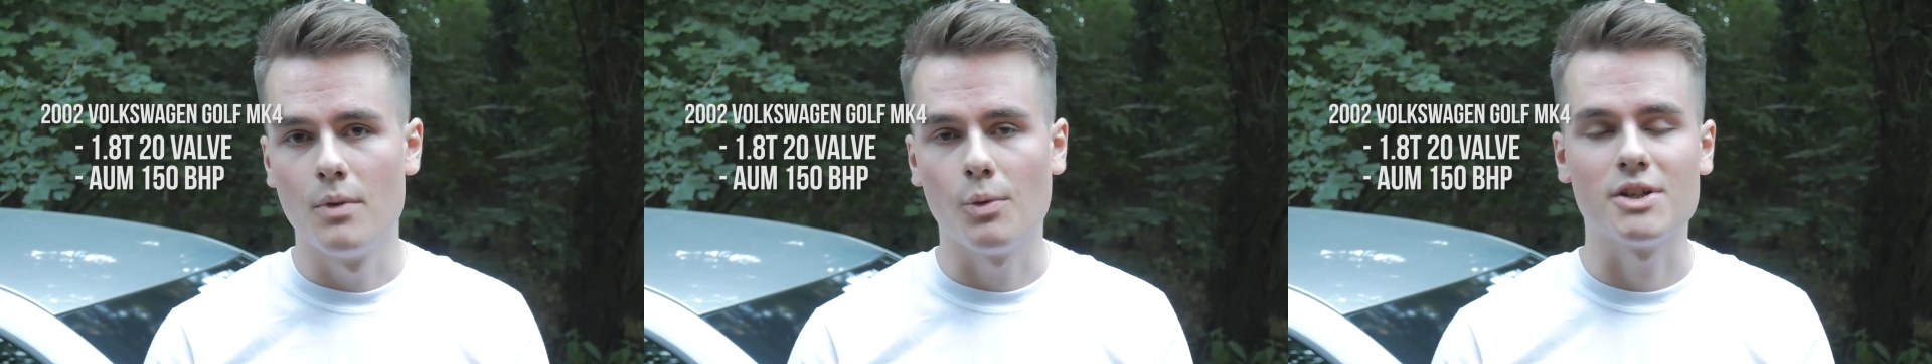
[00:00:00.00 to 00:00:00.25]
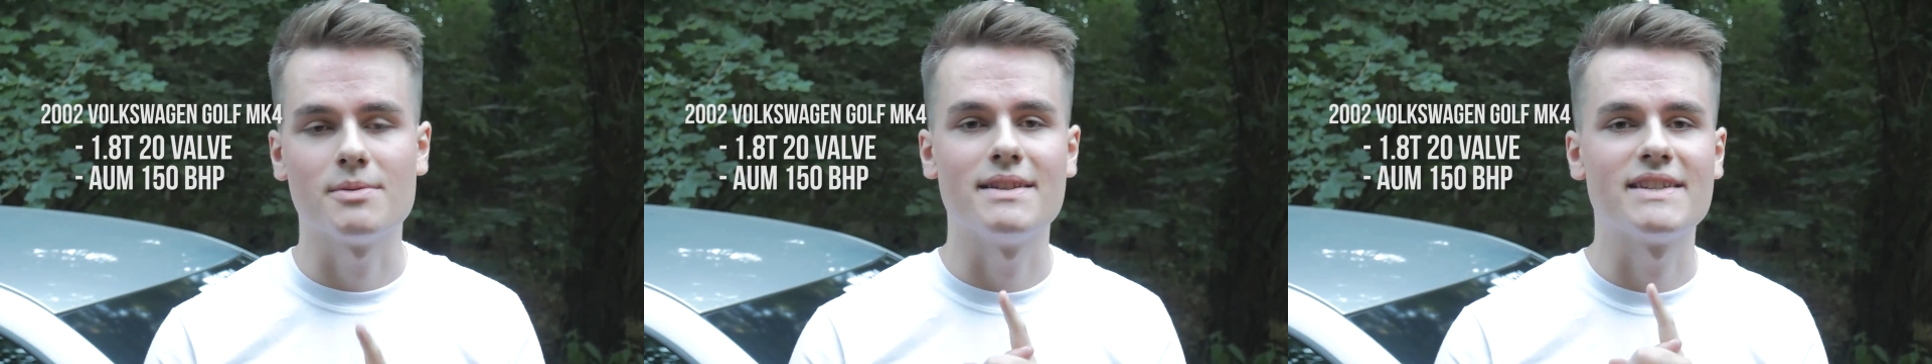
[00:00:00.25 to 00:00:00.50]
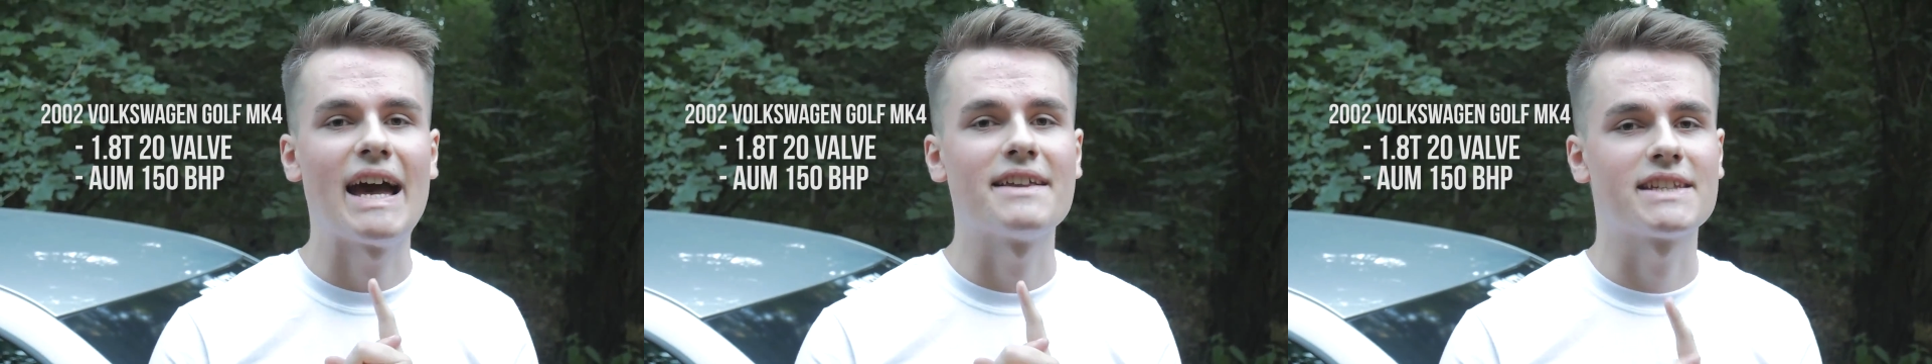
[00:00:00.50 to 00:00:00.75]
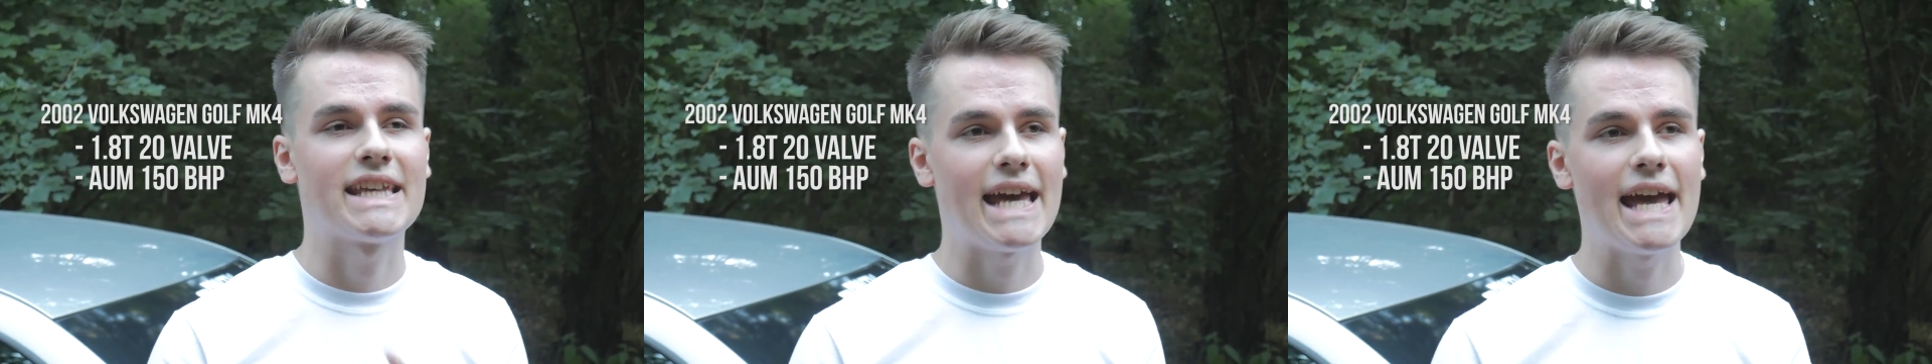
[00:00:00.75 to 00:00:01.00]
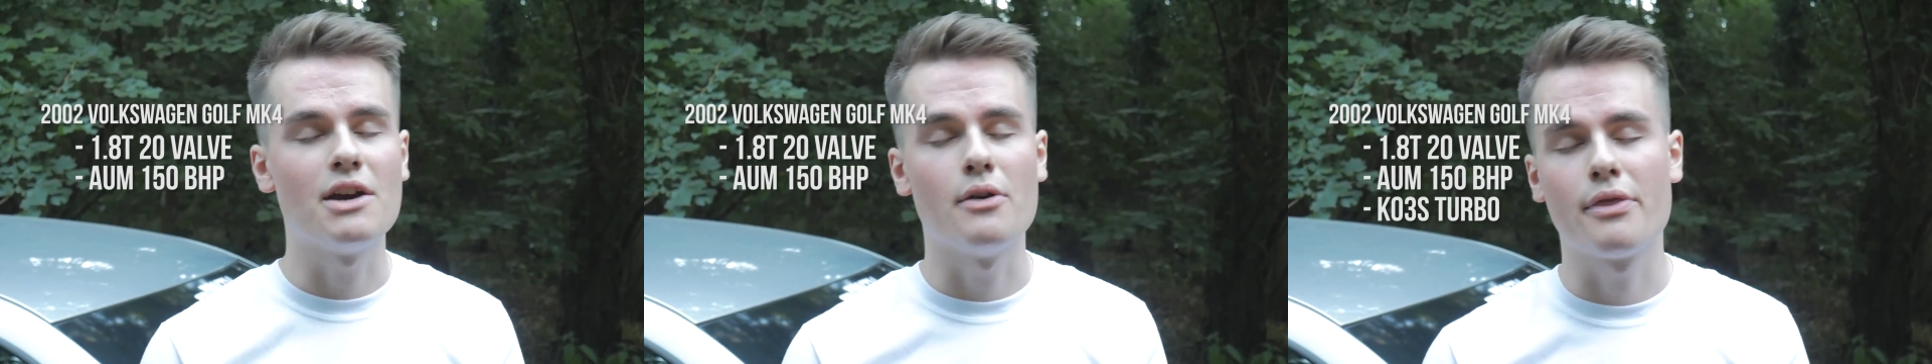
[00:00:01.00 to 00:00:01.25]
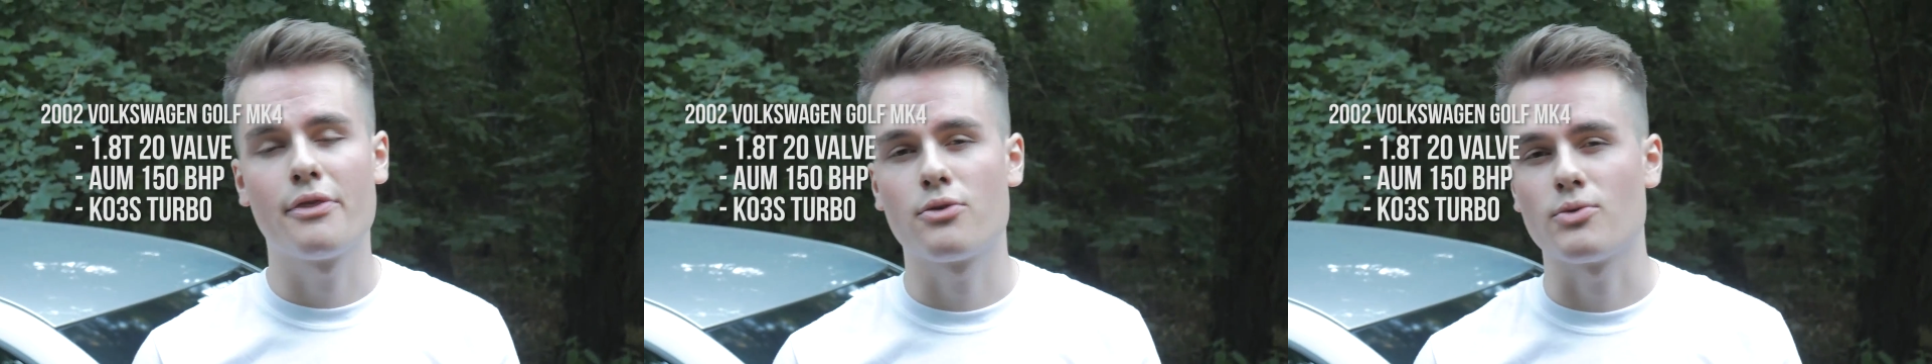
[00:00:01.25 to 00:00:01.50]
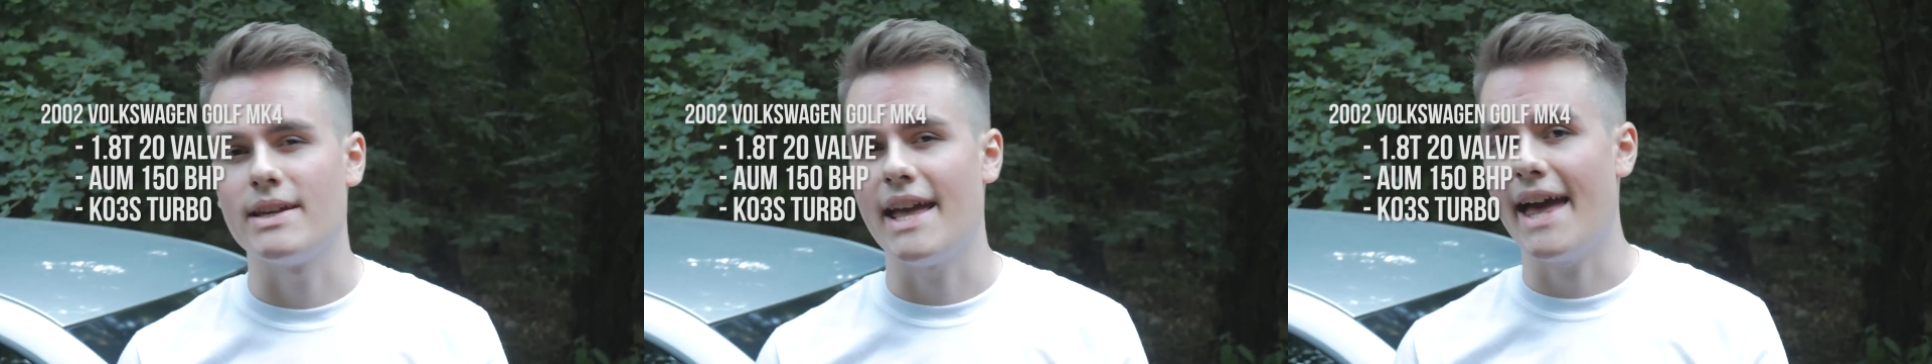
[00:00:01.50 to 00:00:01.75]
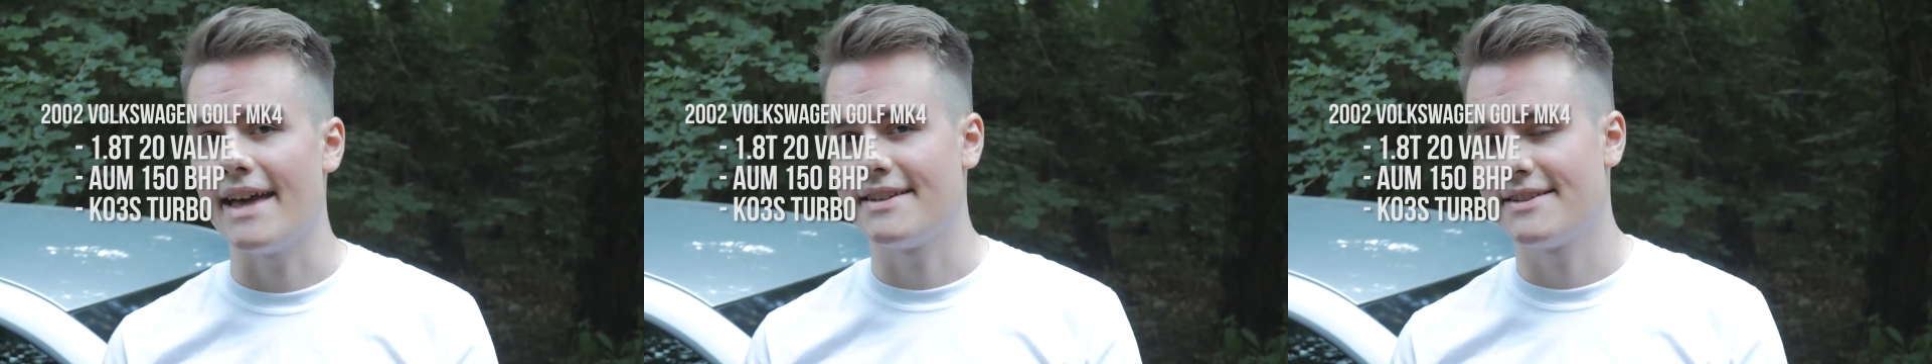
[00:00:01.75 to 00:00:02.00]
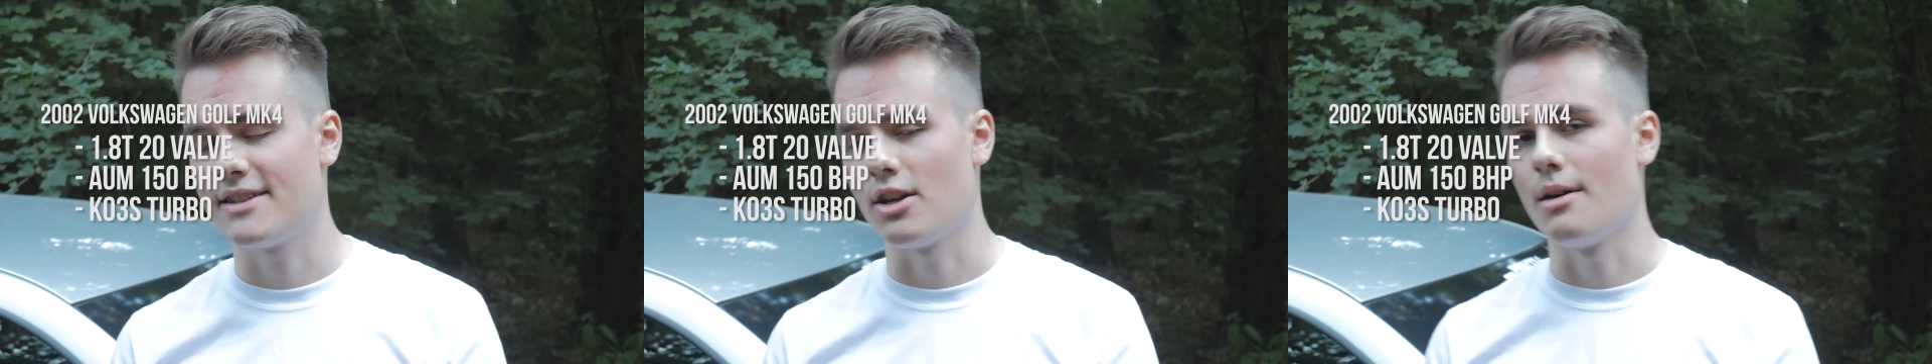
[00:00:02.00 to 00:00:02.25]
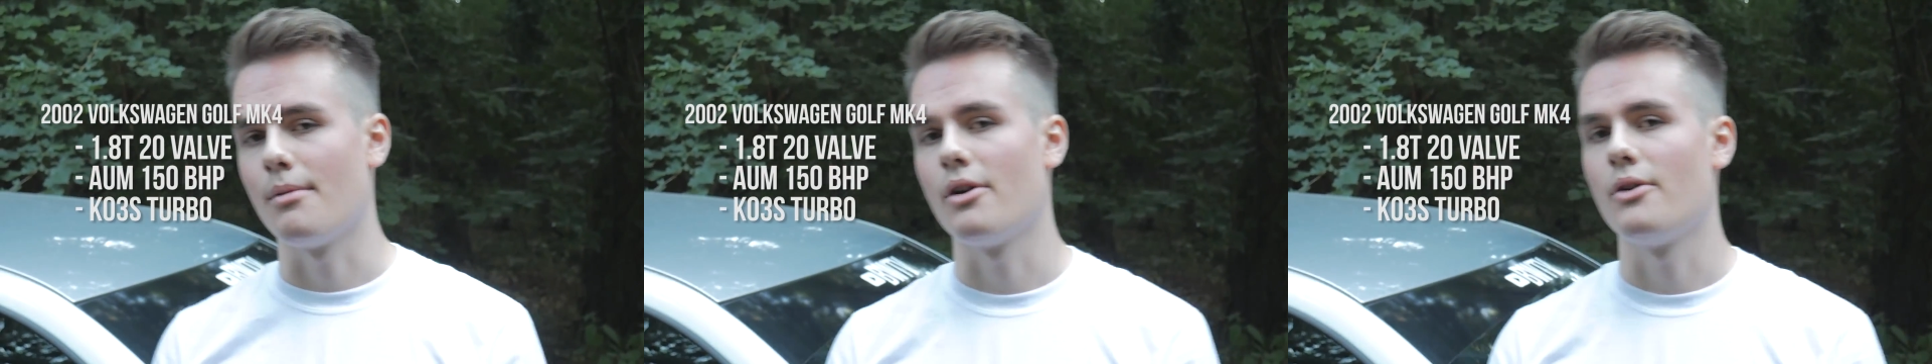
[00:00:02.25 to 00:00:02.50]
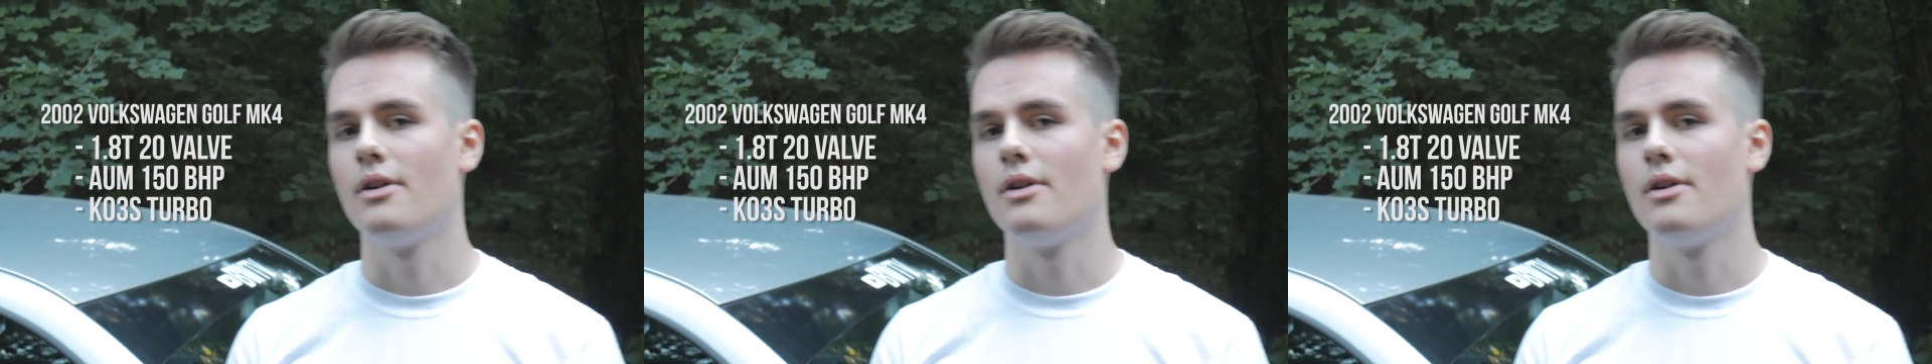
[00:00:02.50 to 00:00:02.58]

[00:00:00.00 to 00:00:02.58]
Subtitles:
which means it has a KO3S turbo.